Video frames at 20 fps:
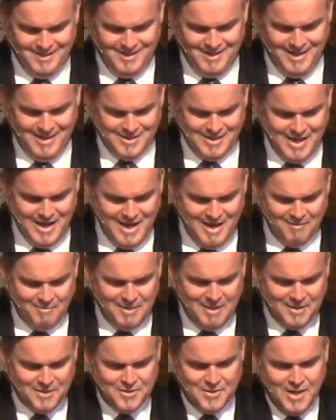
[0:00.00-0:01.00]
as I have
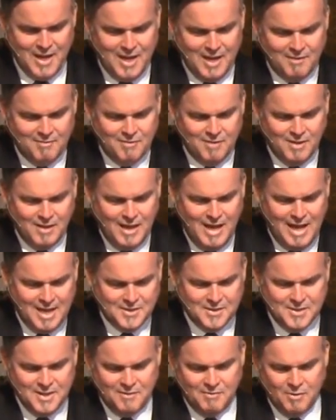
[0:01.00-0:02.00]
been saying for the
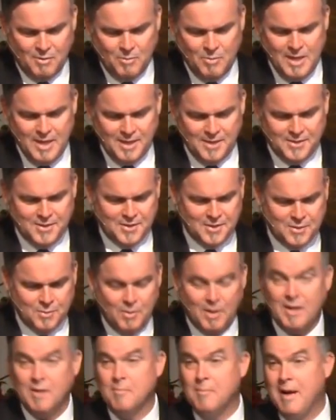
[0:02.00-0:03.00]
last several weeks, is
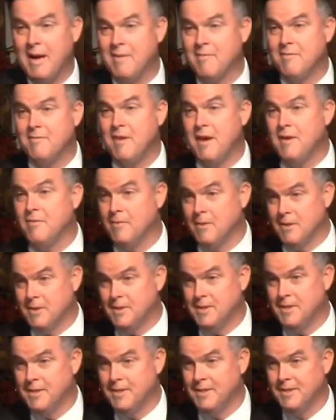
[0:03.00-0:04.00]
one of my
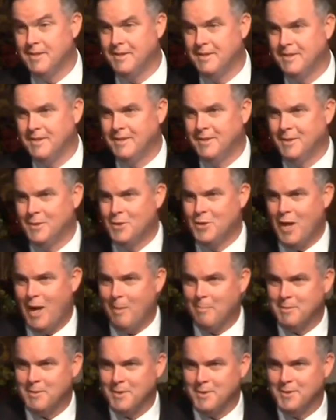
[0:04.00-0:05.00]
favorite
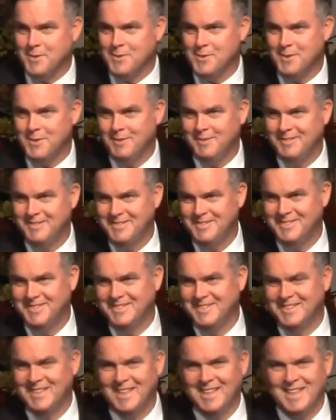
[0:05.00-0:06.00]
chapters.
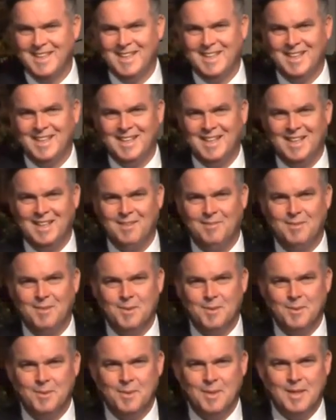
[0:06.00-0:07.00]
If
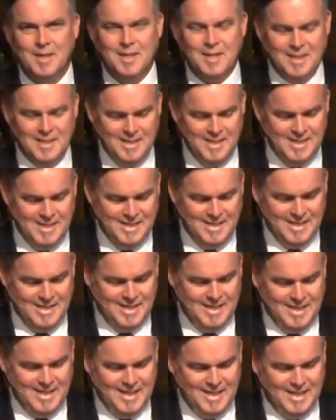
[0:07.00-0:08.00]
you, uh,
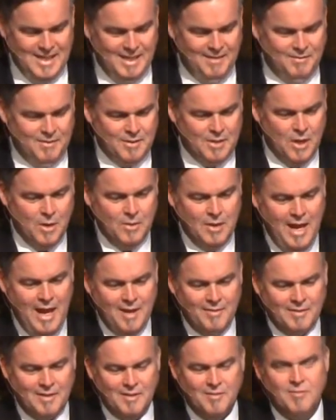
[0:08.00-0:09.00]
if you don't
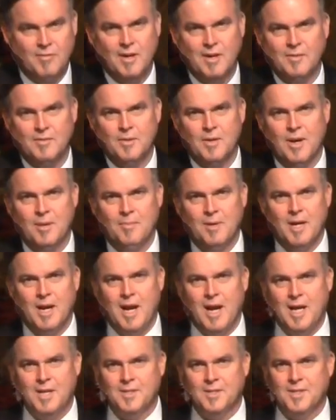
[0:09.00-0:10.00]
have it in front of you, I'm going to
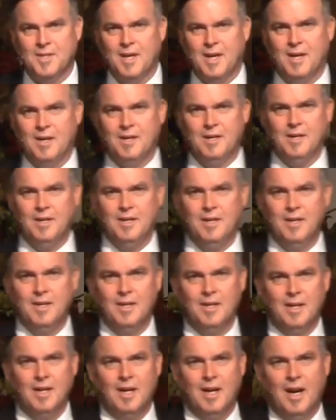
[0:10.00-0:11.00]
ask our,
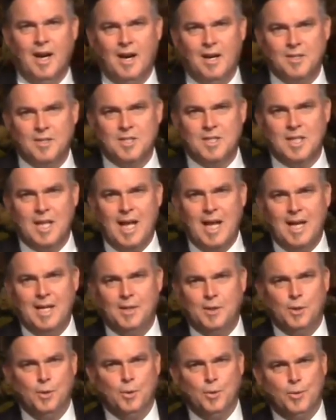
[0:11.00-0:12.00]
our
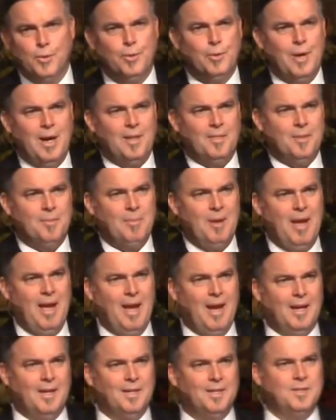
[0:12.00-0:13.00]
slide guru at the
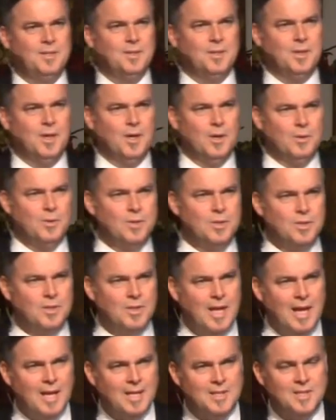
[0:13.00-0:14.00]
back to go to
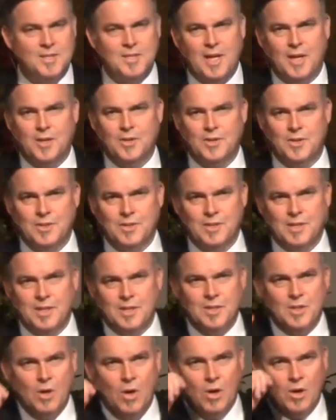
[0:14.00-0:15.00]
that section
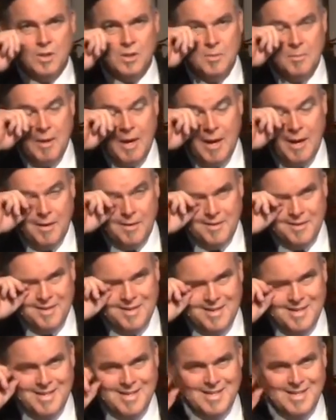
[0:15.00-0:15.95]
that talked about.